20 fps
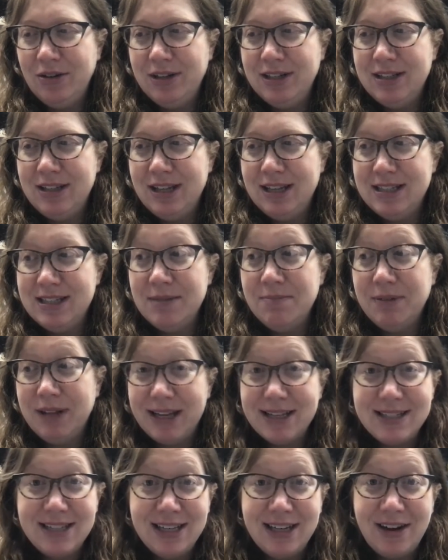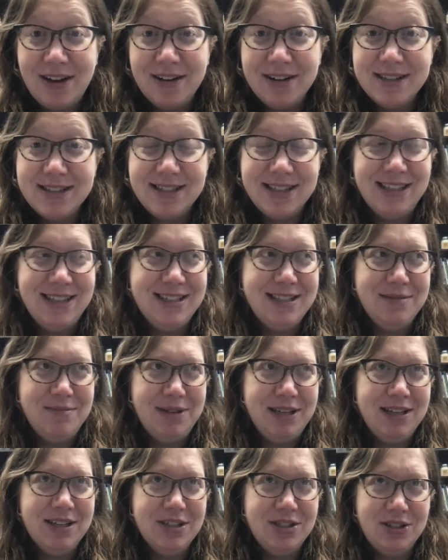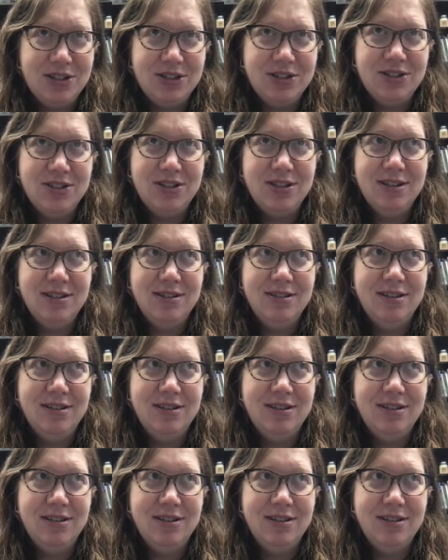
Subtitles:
it's a blessing, honestly, to be in a church